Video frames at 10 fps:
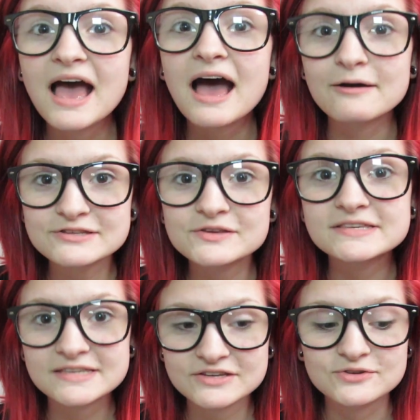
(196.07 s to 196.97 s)
I was literally
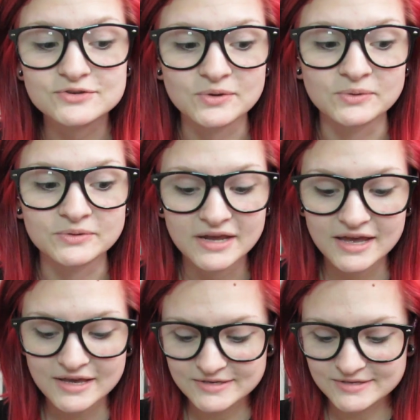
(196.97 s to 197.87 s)
6 years old.
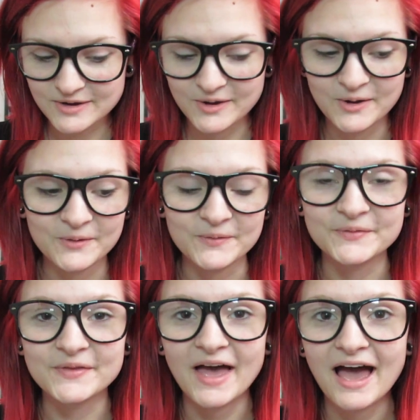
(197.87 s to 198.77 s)

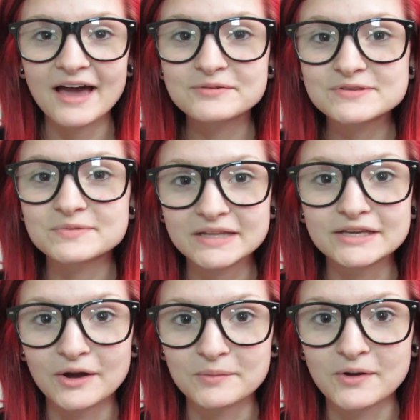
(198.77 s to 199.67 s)
So I was really
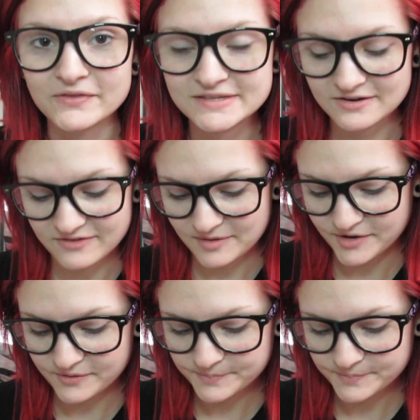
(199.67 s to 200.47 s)
young when all this stuff came out.